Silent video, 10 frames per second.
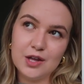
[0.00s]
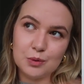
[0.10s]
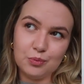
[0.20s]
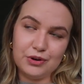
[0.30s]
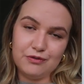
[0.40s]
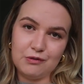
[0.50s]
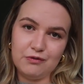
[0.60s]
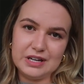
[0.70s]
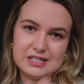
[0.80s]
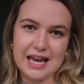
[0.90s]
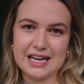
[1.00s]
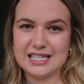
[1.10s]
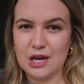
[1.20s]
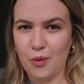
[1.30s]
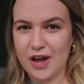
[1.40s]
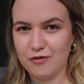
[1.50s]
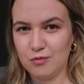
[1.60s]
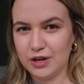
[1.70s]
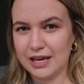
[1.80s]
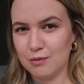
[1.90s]
the boyfriend fit takes it away
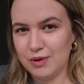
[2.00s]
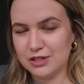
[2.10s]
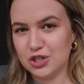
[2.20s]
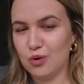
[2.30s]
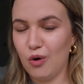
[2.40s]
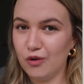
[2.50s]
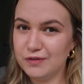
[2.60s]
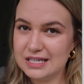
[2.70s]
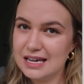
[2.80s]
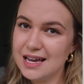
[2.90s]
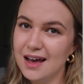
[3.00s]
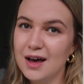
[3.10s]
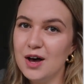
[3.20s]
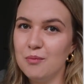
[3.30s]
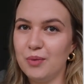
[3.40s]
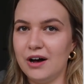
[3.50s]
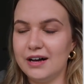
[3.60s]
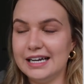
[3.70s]
from looking a bit too officey, but